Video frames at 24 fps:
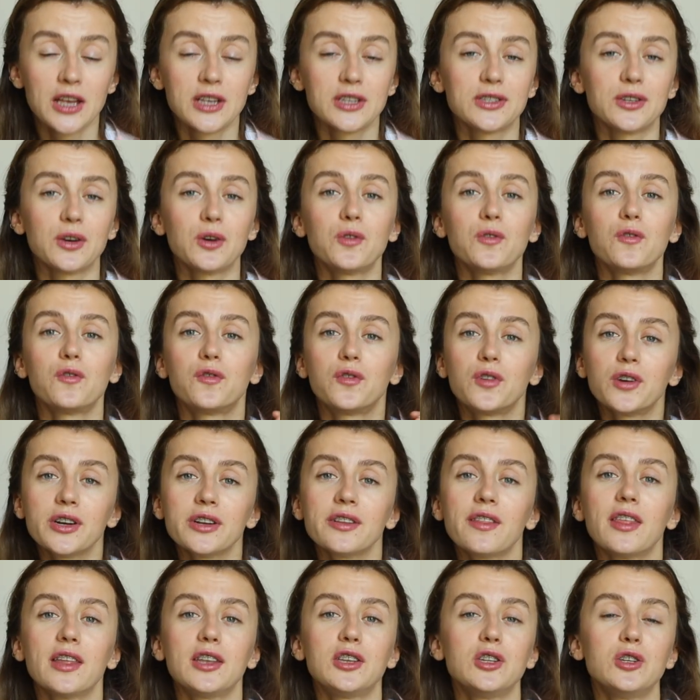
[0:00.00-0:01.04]
So
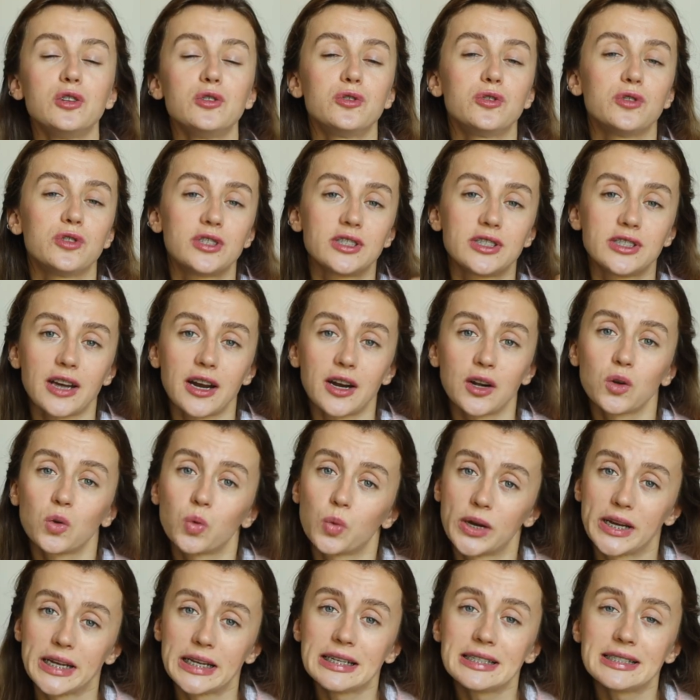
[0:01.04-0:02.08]
first that you should start
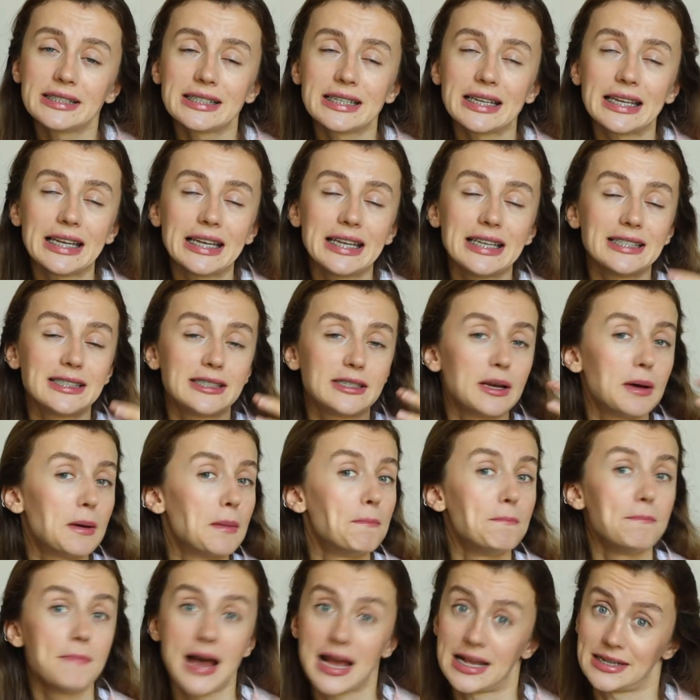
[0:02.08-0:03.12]
with is
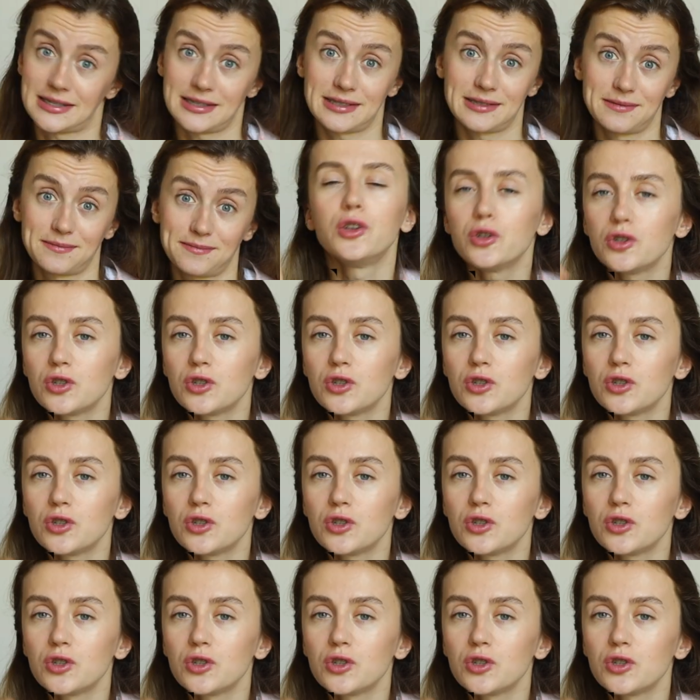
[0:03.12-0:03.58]
math.